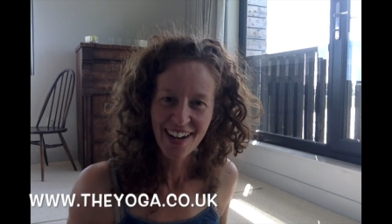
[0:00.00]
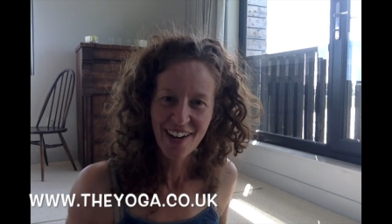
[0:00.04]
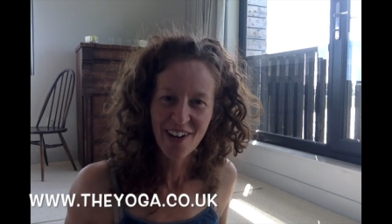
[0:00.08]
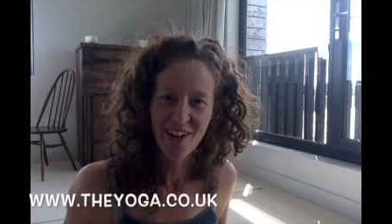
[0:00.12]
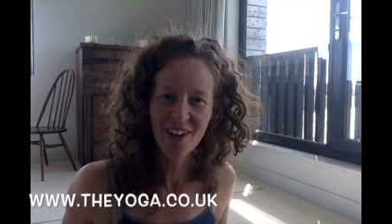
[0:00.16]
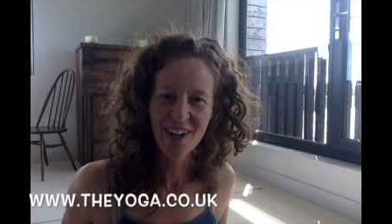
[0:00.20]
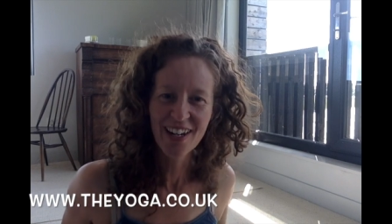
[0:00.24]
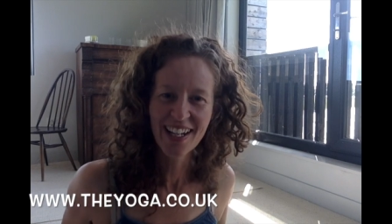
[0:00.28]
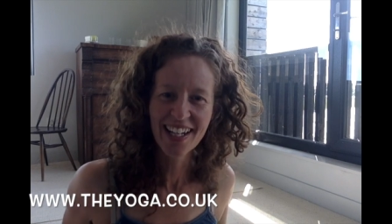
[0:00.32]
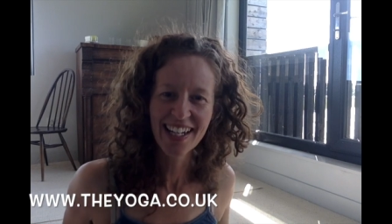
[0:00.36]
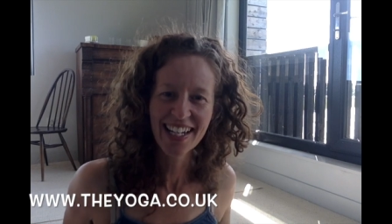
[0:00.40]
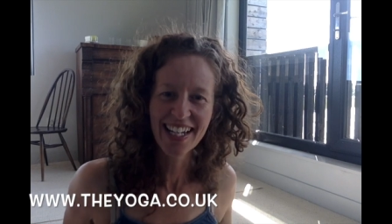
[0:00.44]

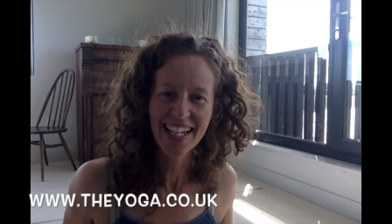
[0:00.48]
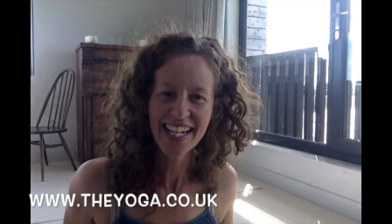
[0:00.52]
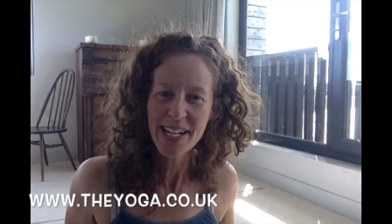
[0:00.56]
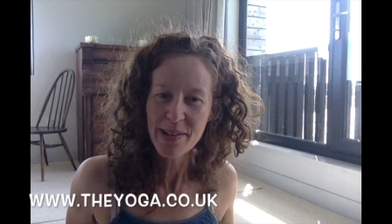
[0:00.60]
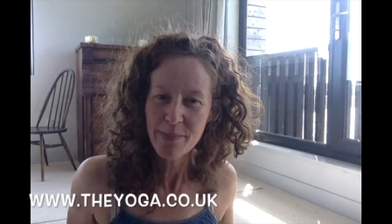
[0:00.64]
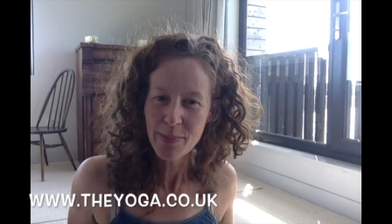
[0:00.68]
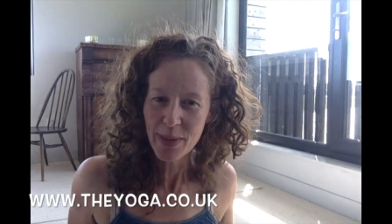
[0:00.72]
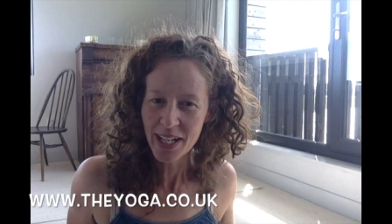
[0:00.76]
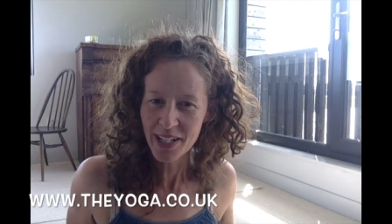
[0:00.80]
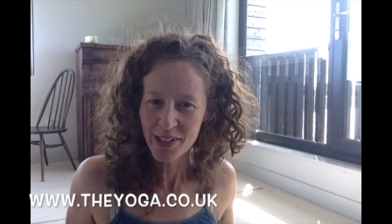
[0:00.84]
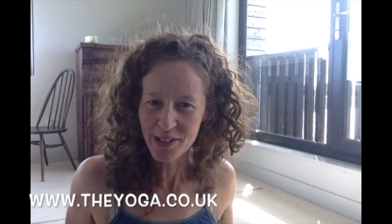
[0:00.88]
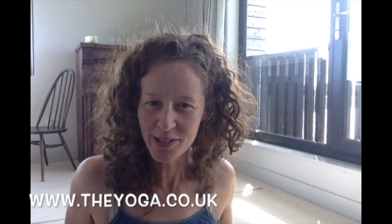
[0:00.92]
or little
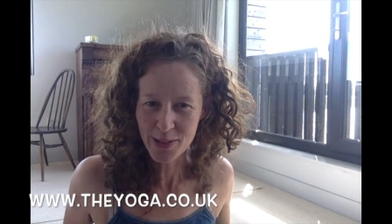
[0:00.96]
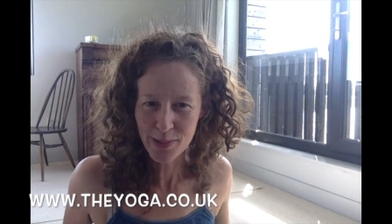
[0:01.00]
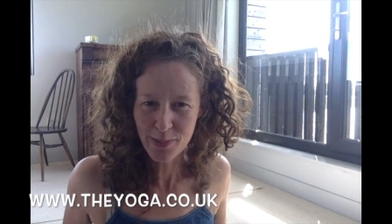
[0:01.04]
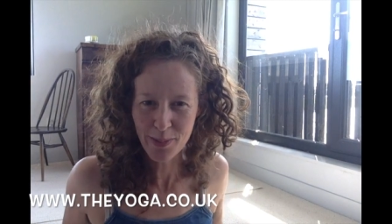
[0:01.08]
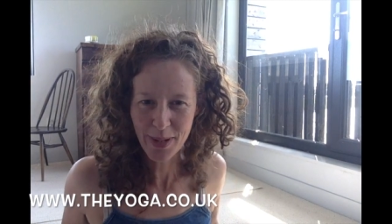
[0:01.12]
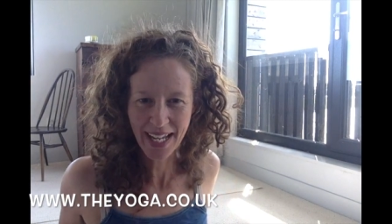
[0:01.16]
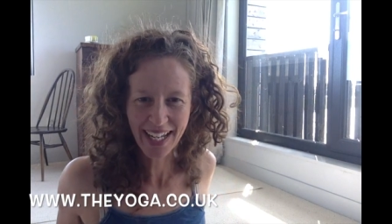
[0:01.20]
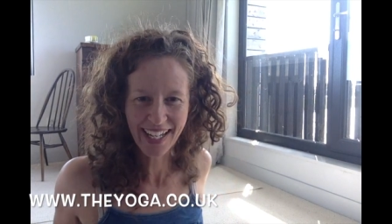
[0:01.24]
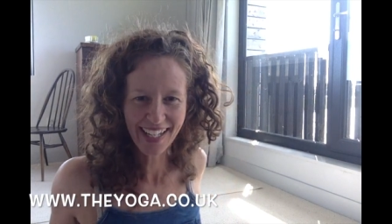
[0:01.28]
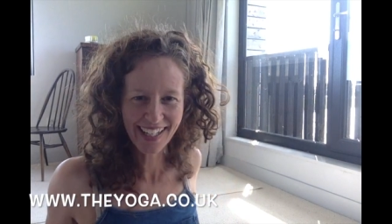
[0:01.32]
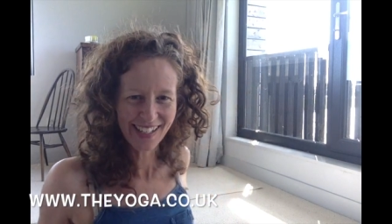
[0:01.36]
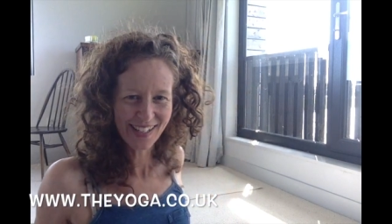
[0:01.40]
emails
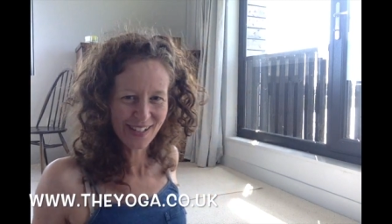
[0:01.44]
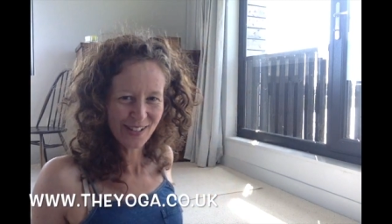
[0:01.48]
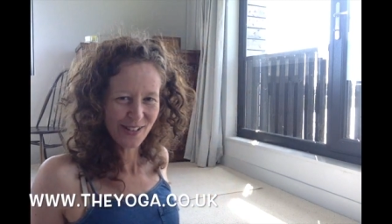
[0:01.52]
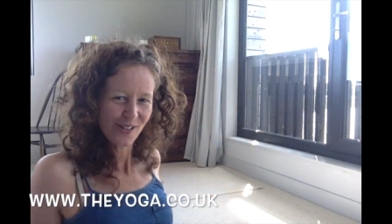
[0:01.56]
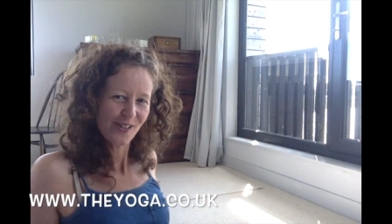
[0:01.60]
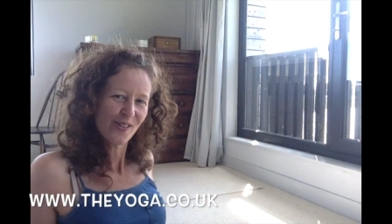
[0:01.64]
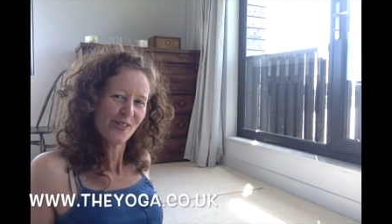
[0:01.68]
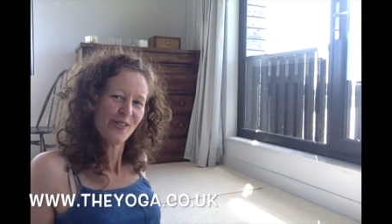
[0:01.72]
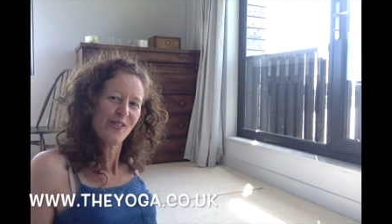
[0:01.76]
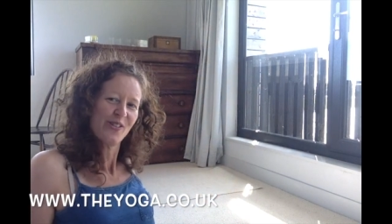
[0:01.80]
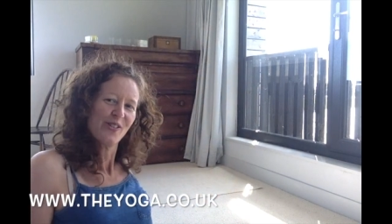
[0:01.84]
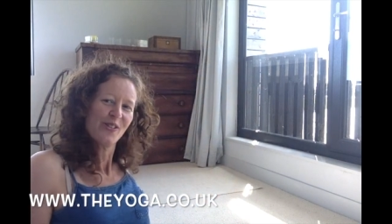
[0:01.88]
pinged
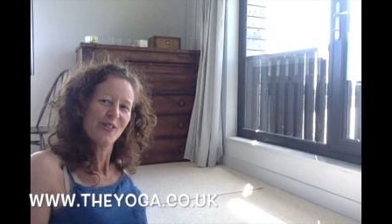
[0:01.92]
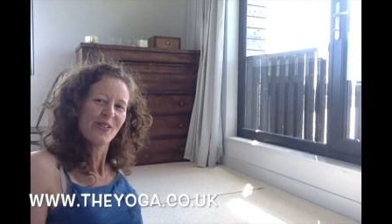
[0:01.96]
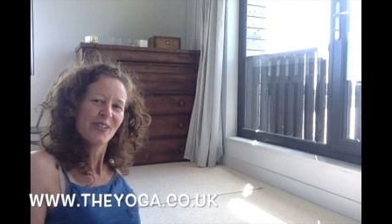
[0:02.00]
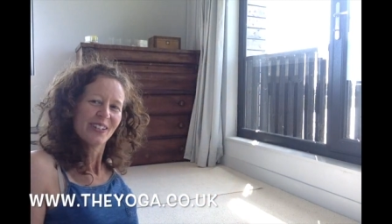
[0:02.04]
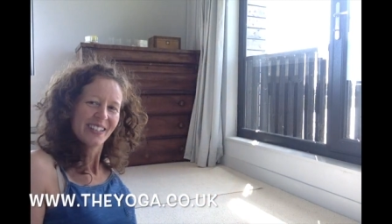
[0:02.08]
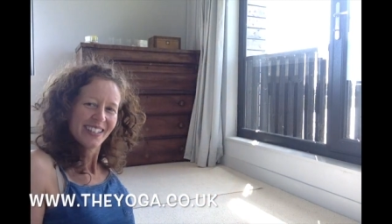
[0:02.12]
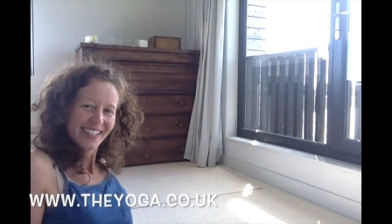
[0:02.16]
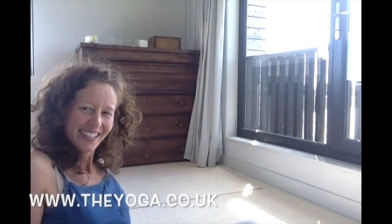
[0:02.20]
to you.